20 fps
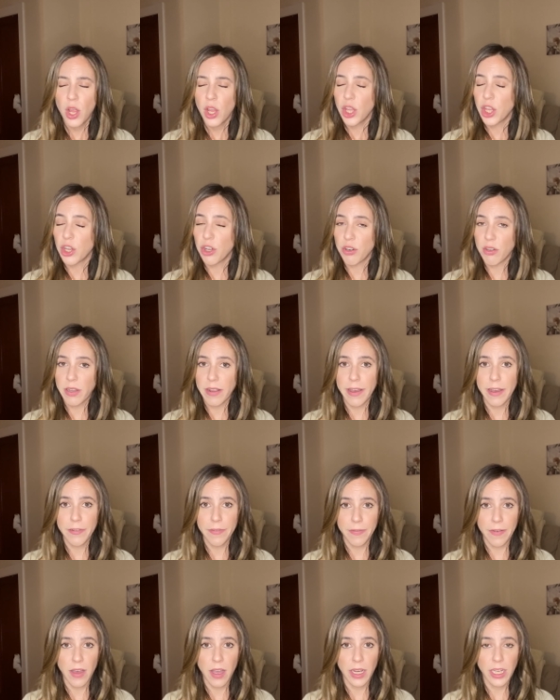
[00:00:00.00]
you're
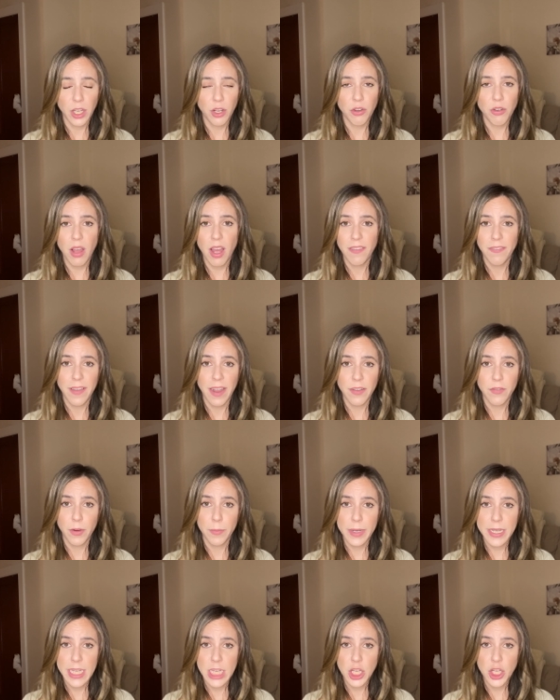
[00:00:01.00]
not fine. You're not fine
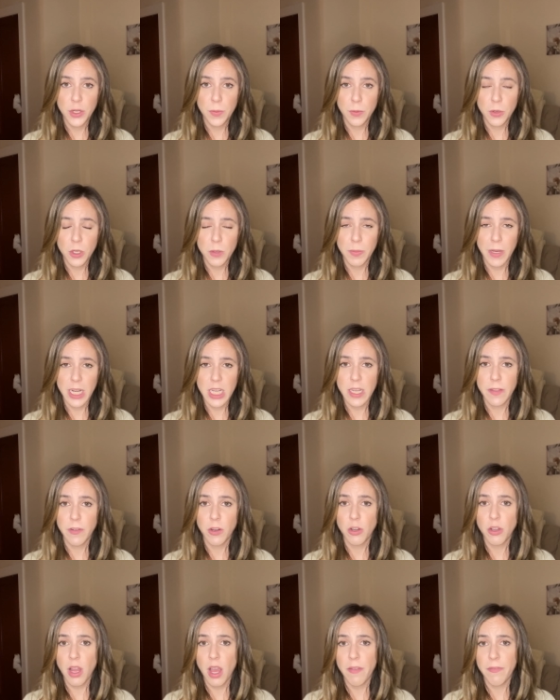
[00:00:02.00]
from a tissue perspective.
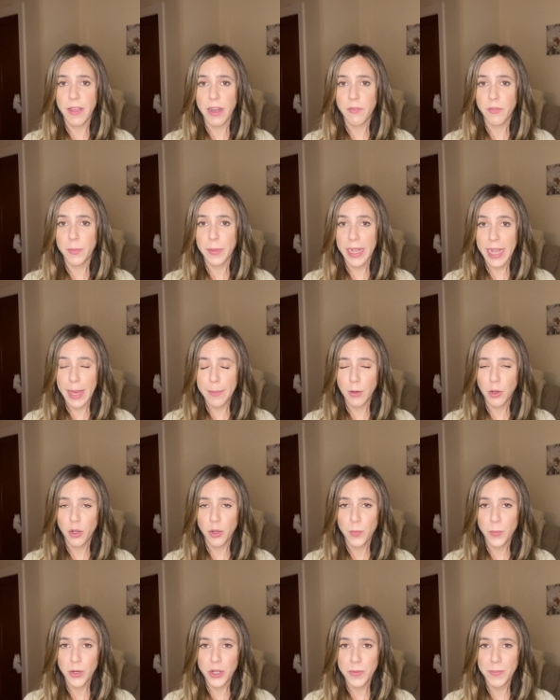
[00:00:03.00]
You're not fine from a
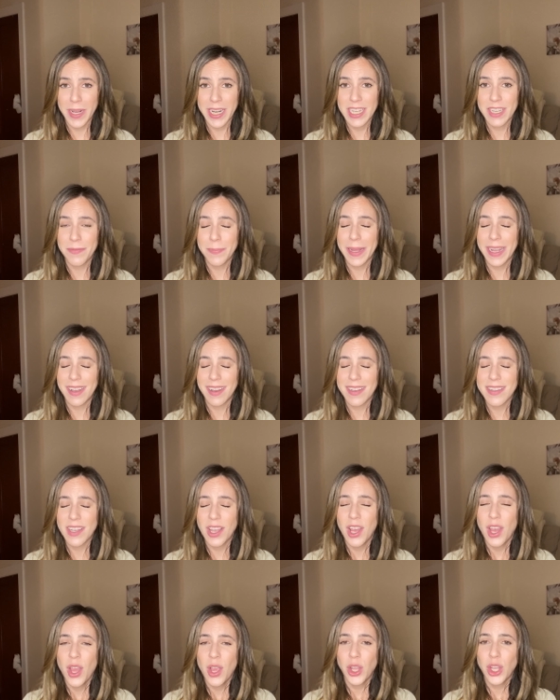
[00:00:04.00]
chemical perspective because
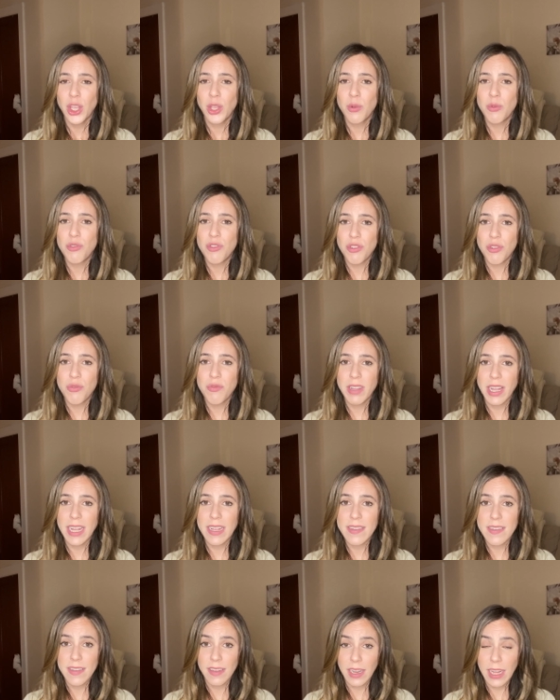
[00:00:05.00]
you do
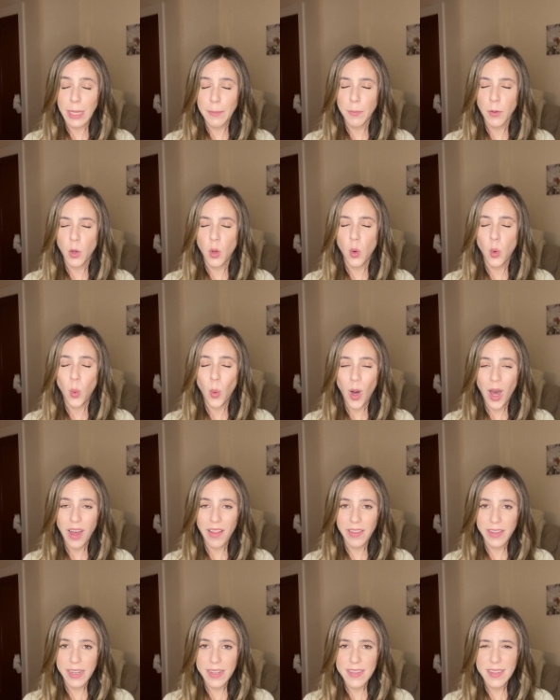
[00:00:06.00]
need sleep,
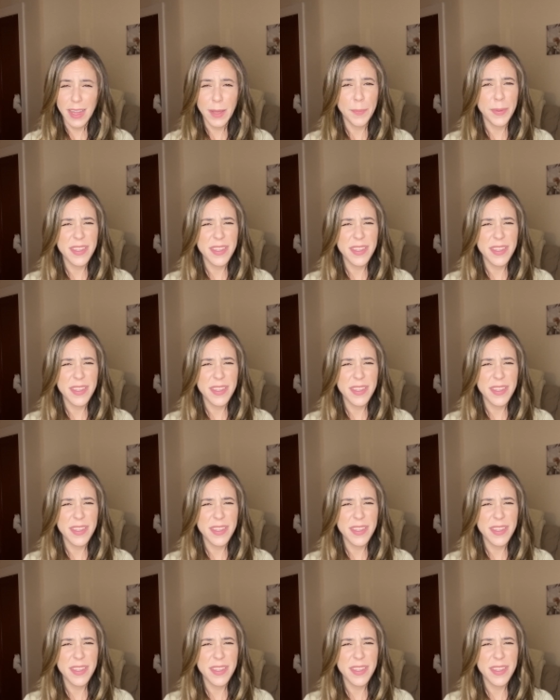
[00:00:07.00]
quality sleep.